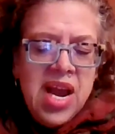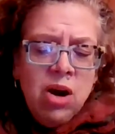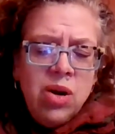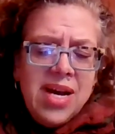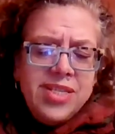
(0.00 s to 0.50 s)

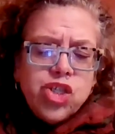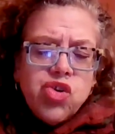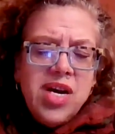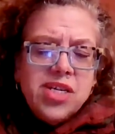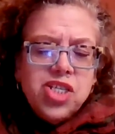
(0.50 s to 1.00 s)
airlines
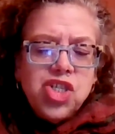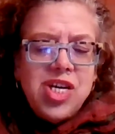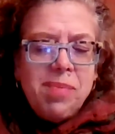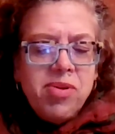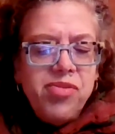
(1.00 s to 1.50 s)
trying to
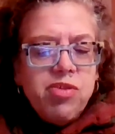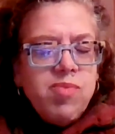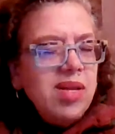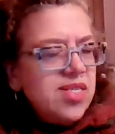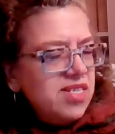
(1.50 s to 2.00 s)
shepherd their
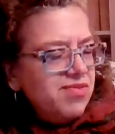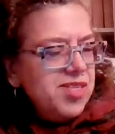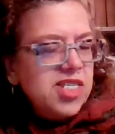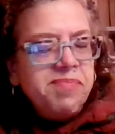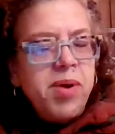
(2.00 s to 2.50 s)
relatively
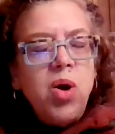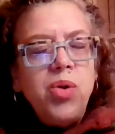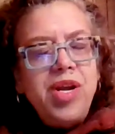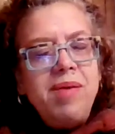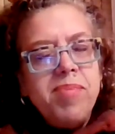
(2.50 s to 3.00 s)
small
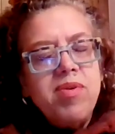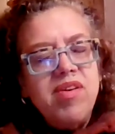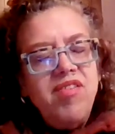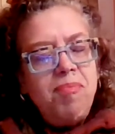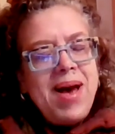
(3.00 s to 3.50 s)
number
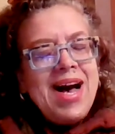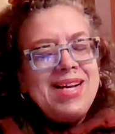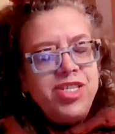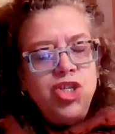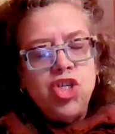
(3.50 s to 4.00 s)
of
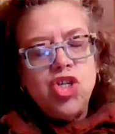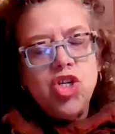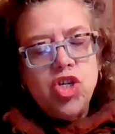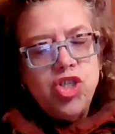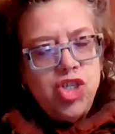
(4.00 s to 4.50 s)

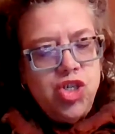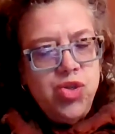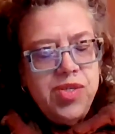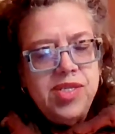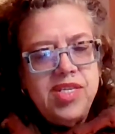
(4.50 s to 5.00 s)
passengers to
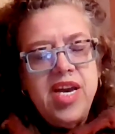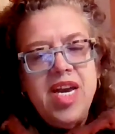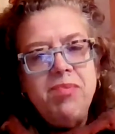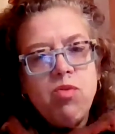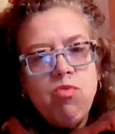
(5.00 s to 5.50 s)
the
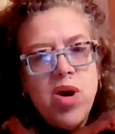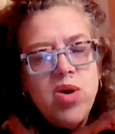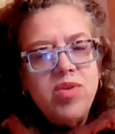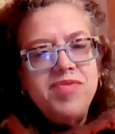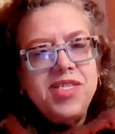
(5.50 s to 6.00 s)
same
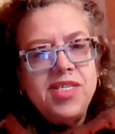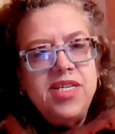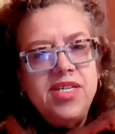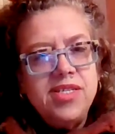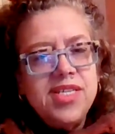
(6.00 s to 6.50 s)
row of
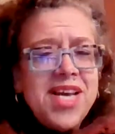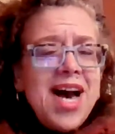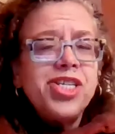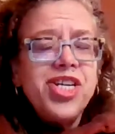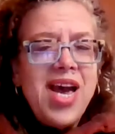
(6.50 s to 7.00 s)
seats. This
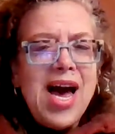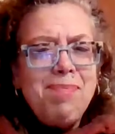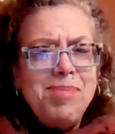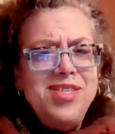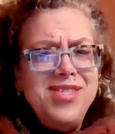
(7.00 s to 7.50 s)
actually
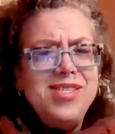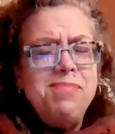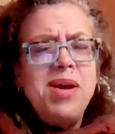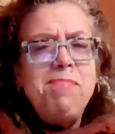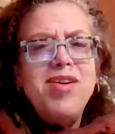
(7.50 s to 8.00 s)
happened to
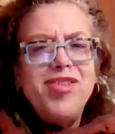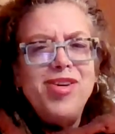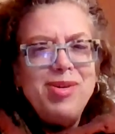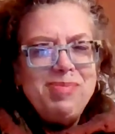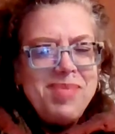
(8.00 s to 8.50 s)
my
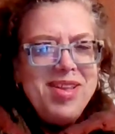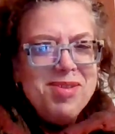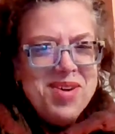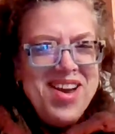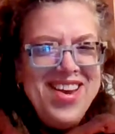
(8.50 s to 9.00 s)
mother, by the
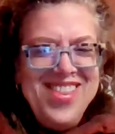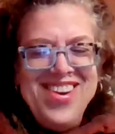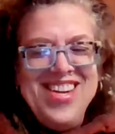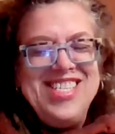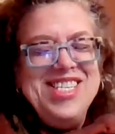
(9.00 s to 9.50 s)
way, in the
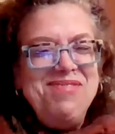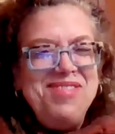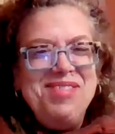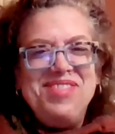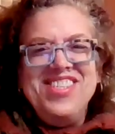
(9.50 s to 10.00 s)

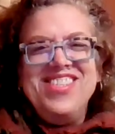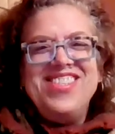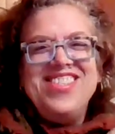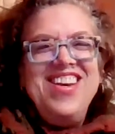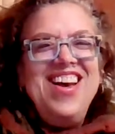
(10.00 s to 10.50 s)

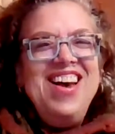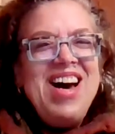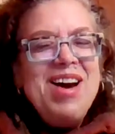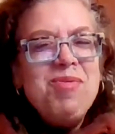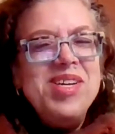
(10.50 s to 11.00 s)
1950s.
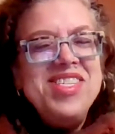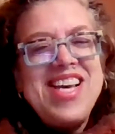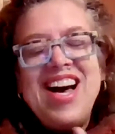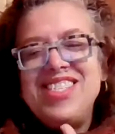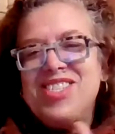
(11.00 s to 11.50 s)
I once
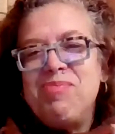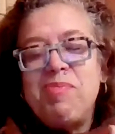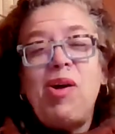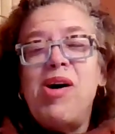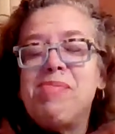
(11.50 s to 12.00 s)
asked her,
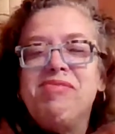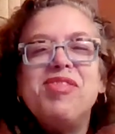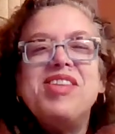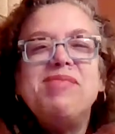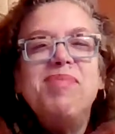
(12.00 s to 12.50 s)
long
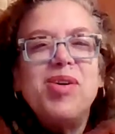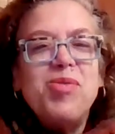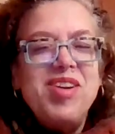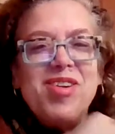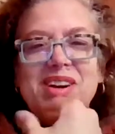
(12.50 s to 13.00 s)
before this book,
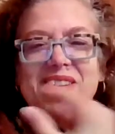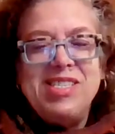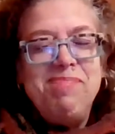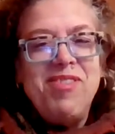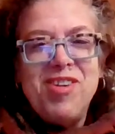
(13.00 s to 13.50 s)
what her
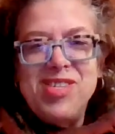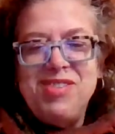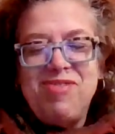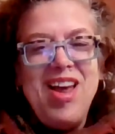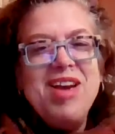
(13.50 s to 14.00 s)

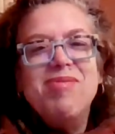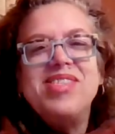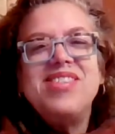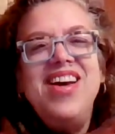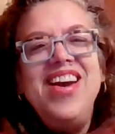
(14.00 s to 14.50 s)
first flight
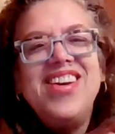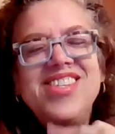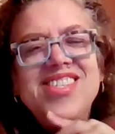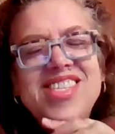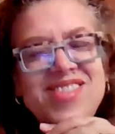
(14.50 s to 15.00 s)
was like.
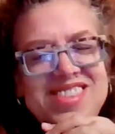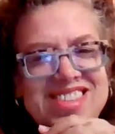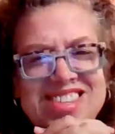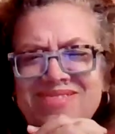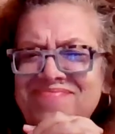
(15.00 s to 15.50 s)
And she was
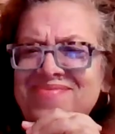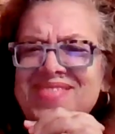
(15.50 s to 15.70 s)
like,